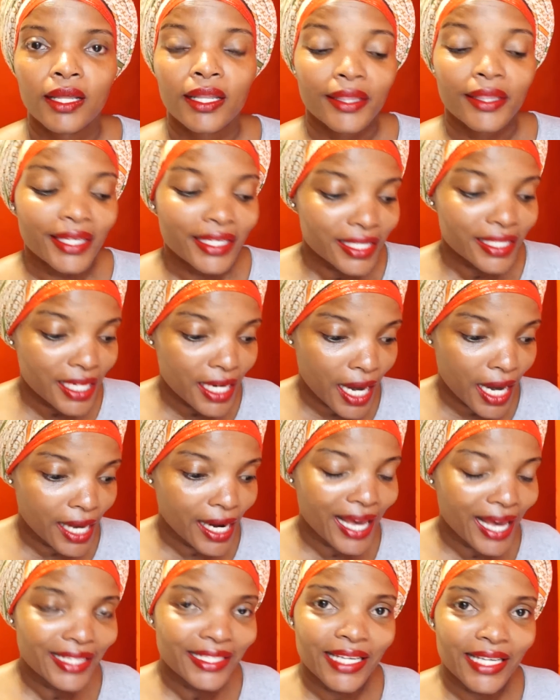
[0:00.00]
This
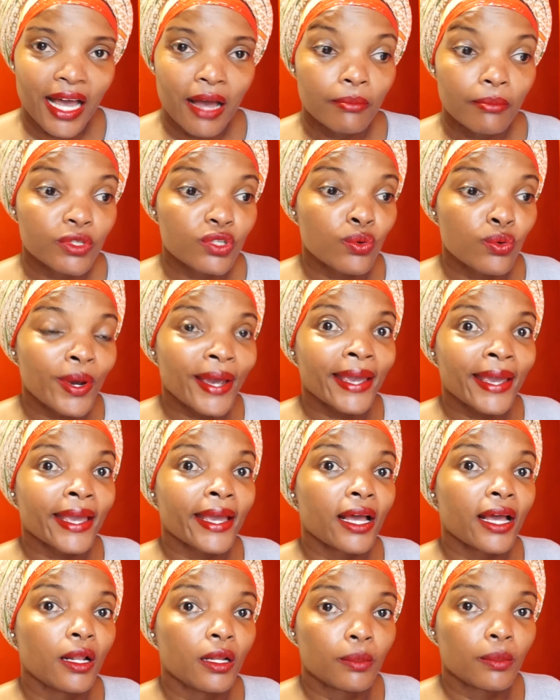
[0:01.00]
girl has come to
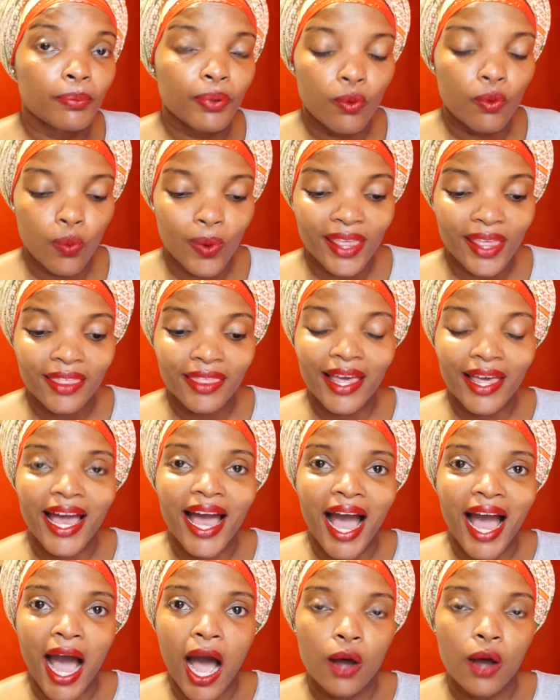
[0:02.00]
help with the
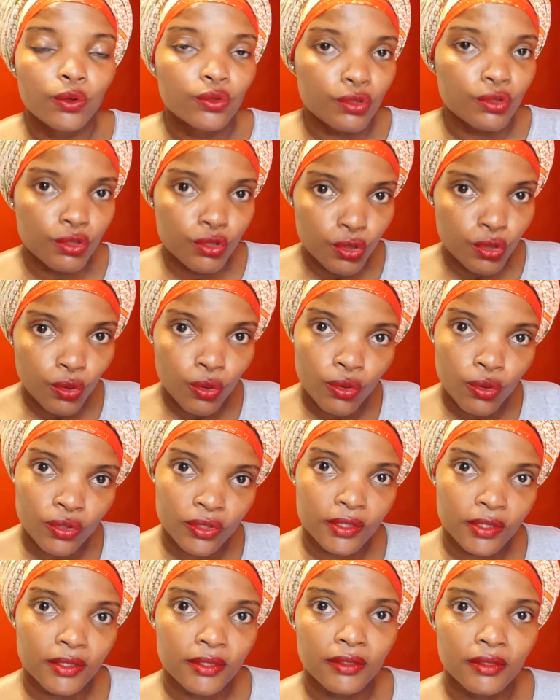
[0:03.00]
house
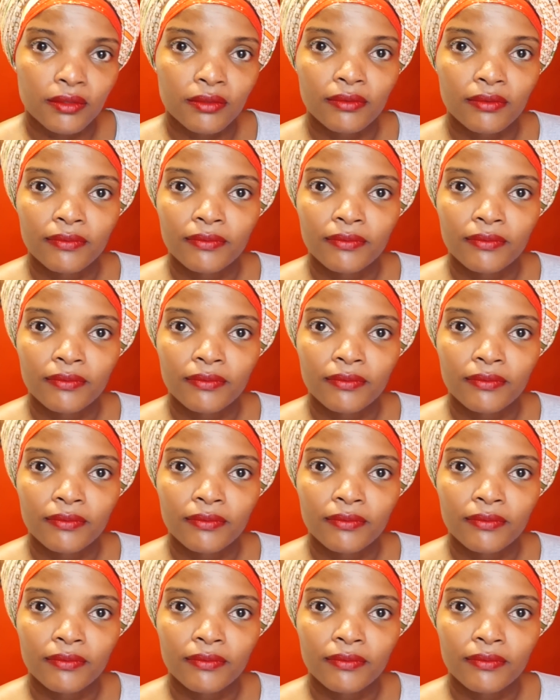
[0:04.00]
chores.